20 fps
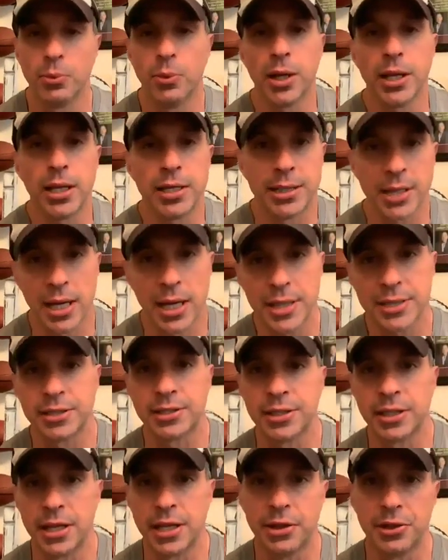What it does
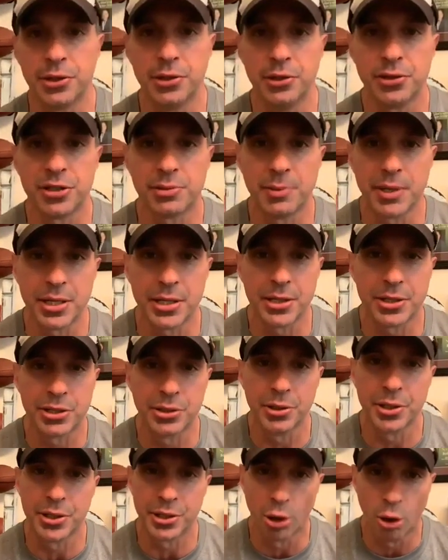is it introduced me
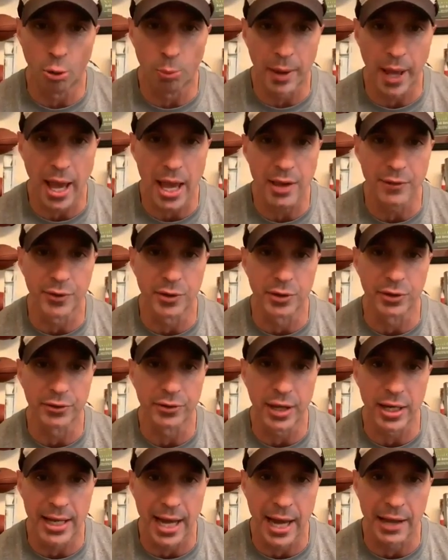into adult
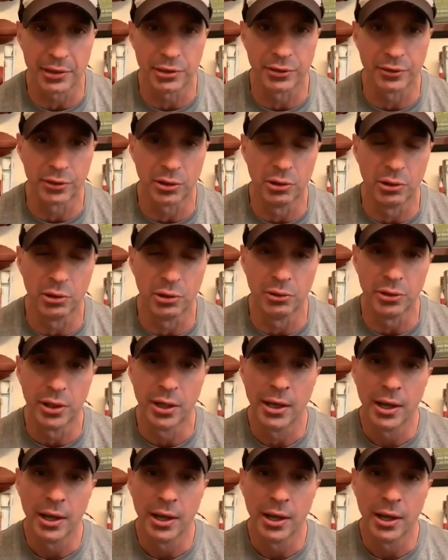behaviors at nine years old.